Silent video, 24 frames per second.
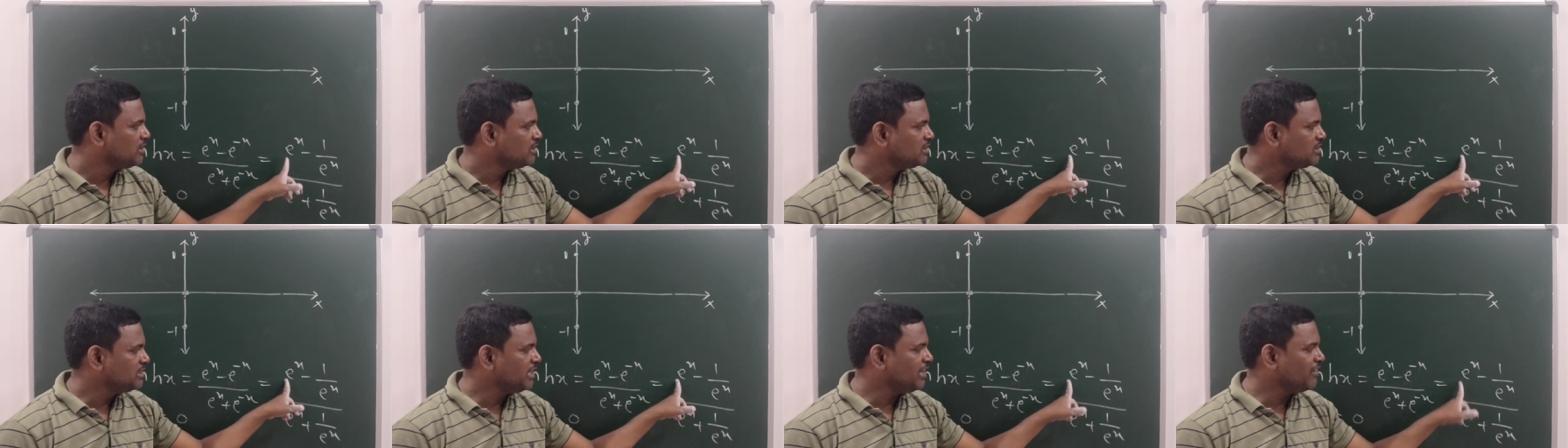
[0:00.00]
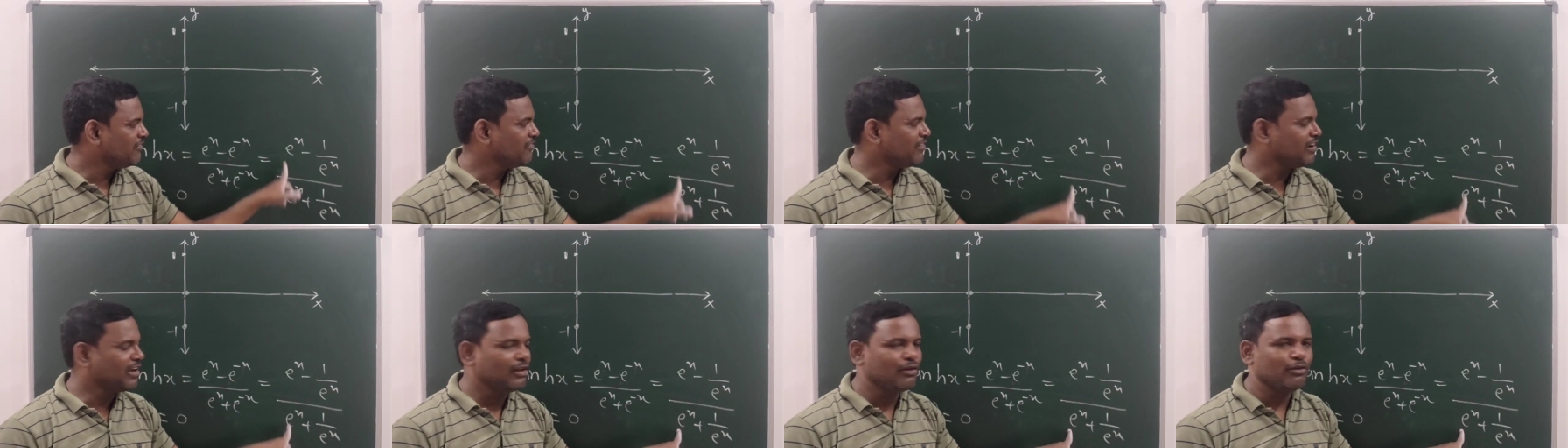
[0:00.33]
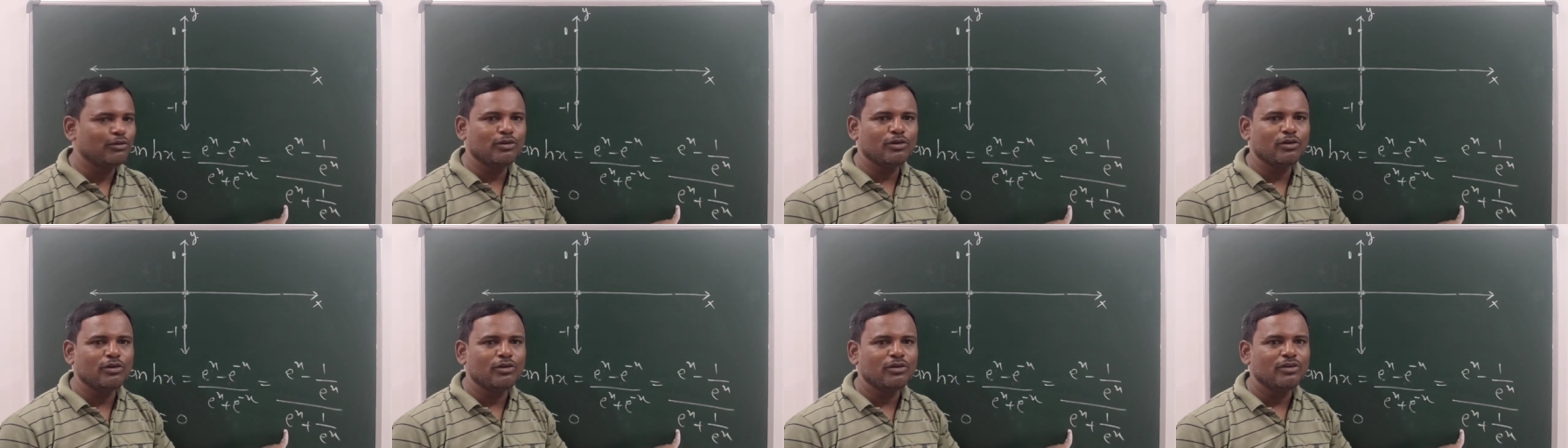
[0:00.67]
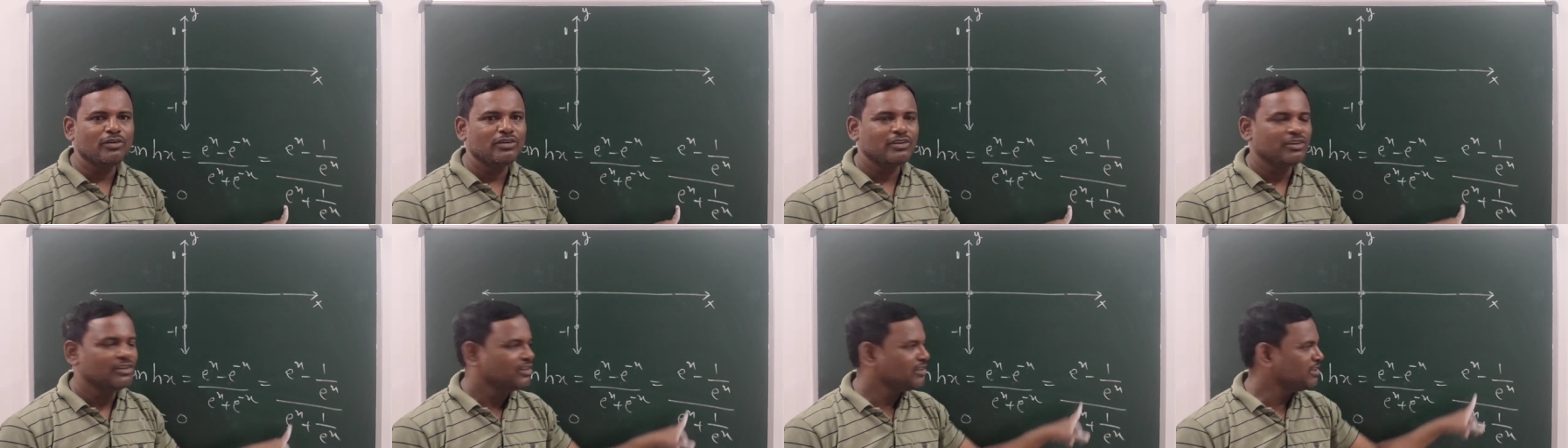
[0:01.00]
Same value, no?
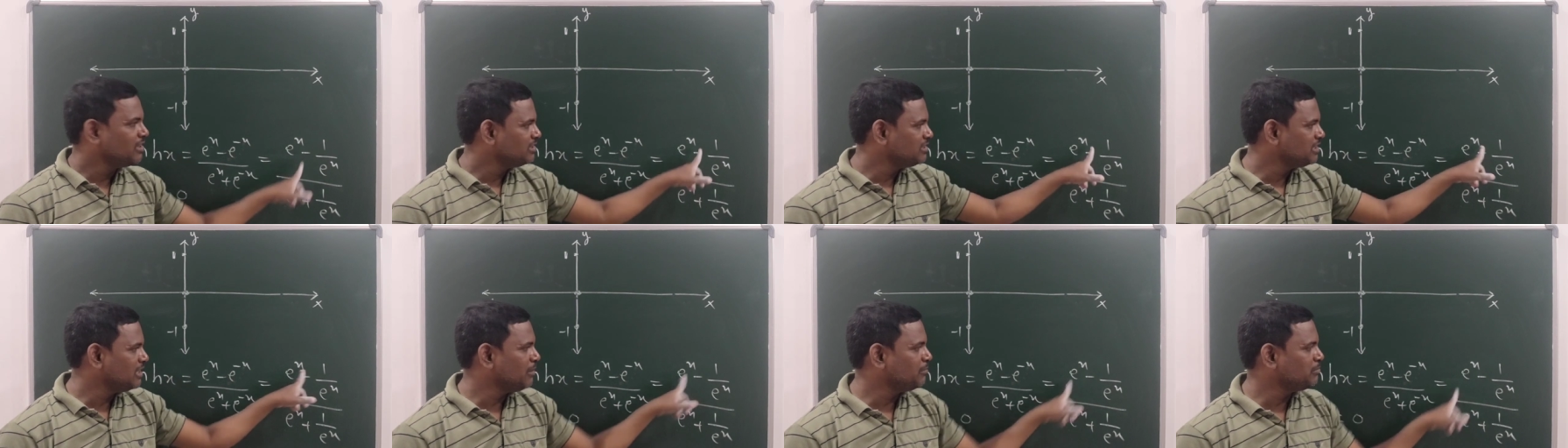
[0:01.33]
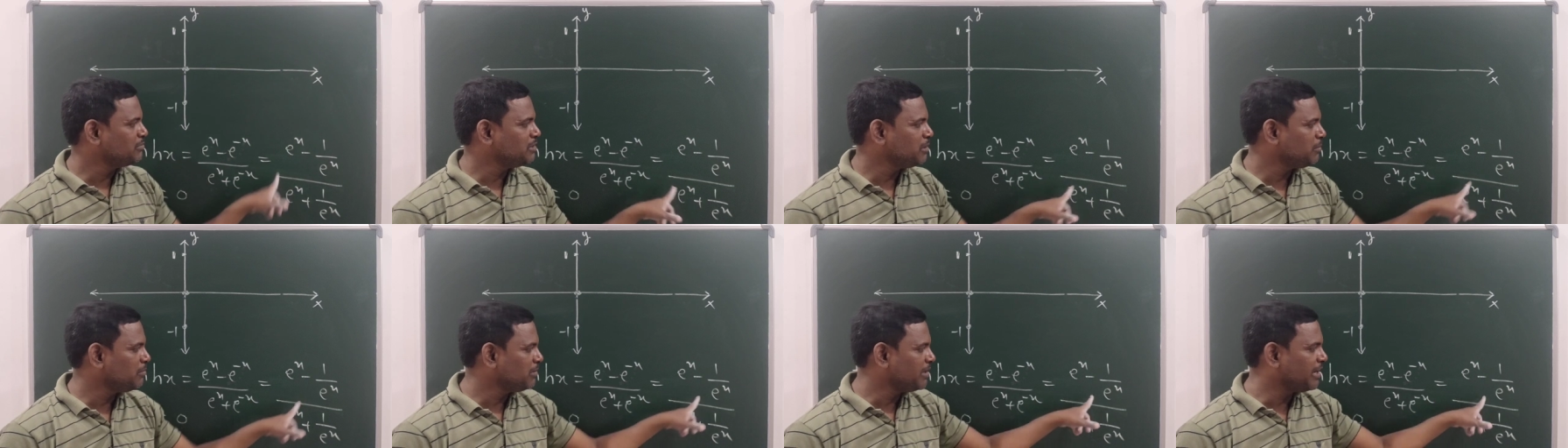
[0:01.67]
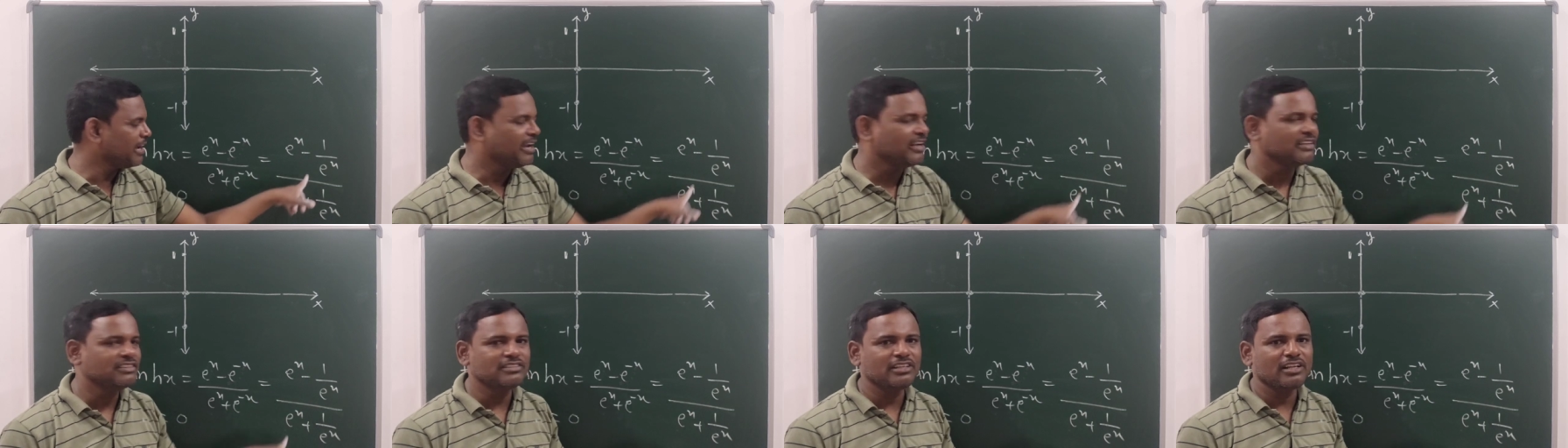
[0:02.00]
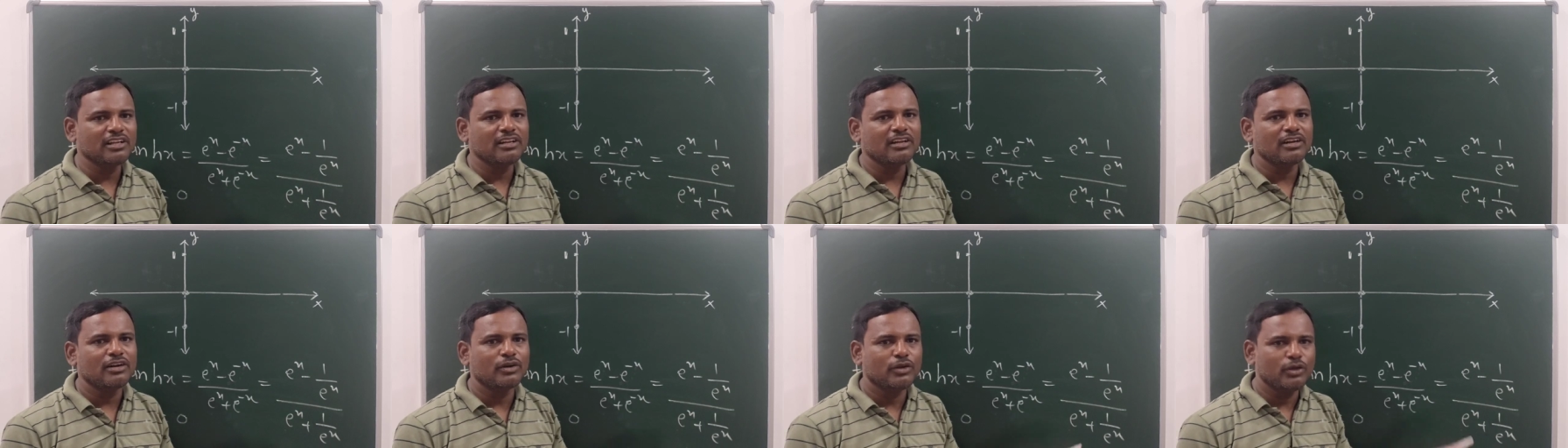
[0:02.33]
Same
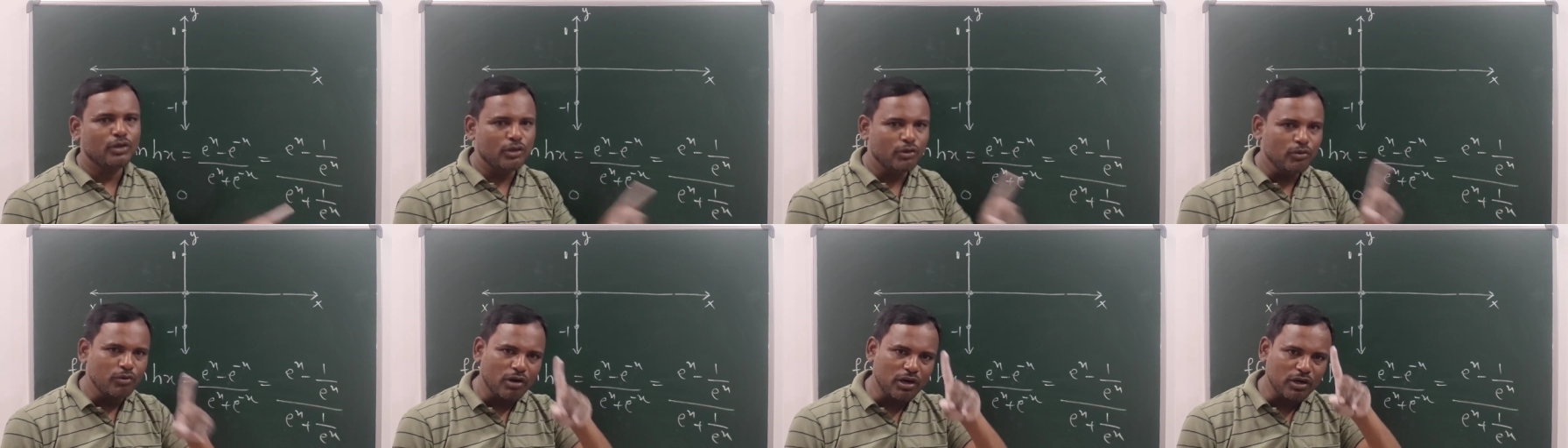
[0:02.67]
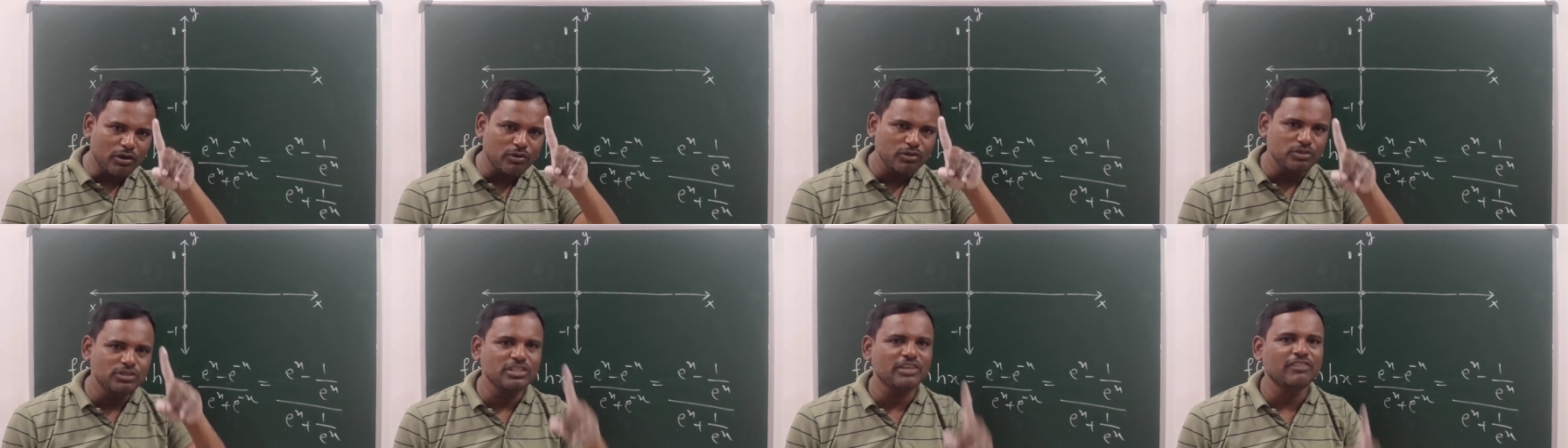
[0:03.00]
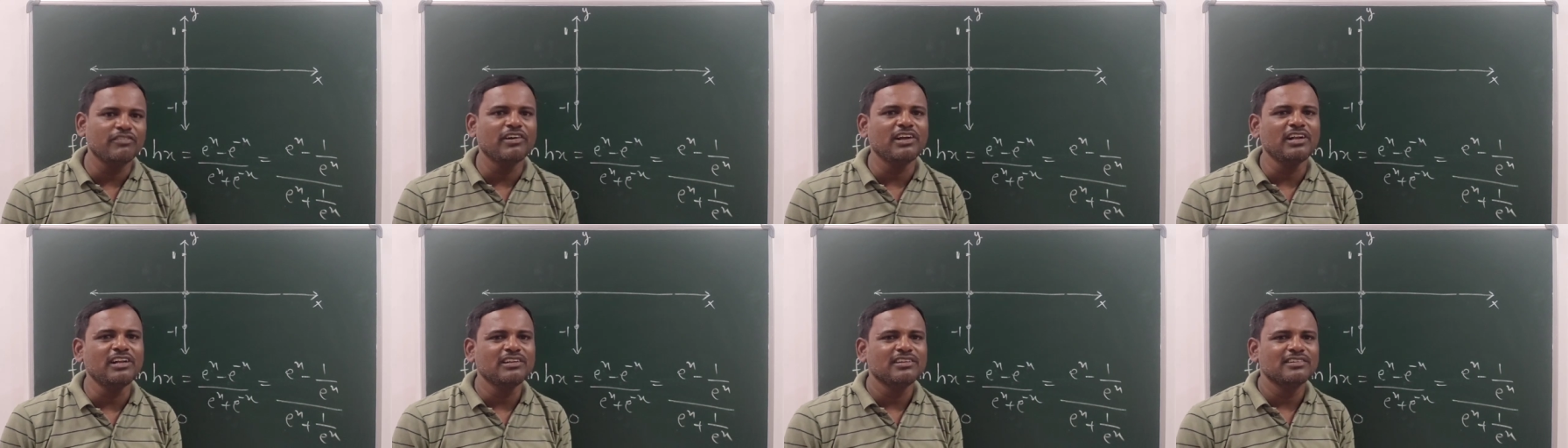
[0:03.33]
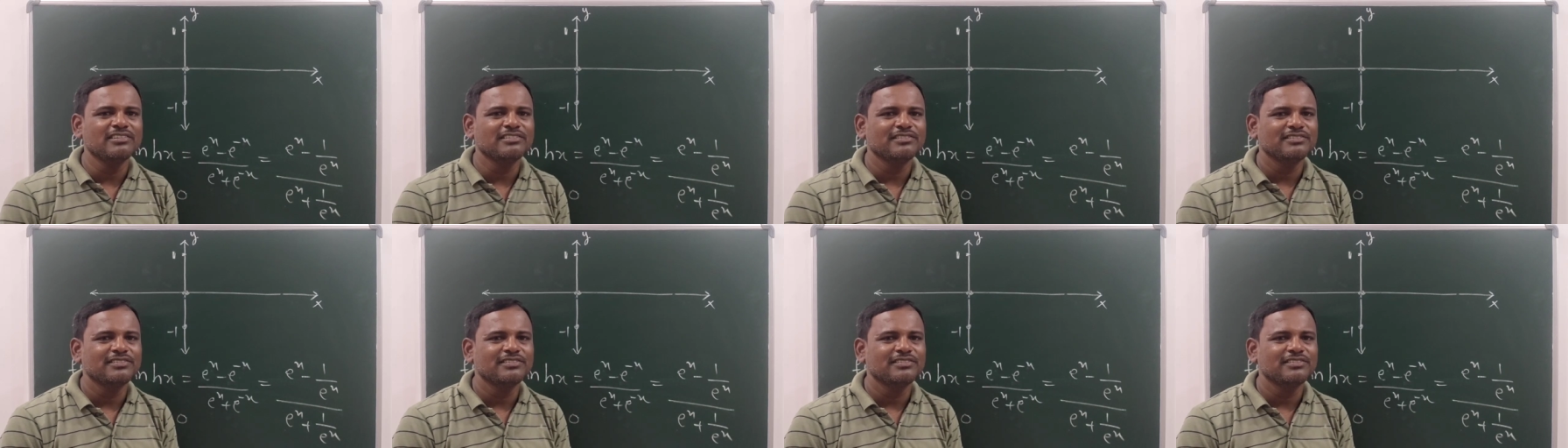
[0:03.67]
cancel. Do you want to say 1?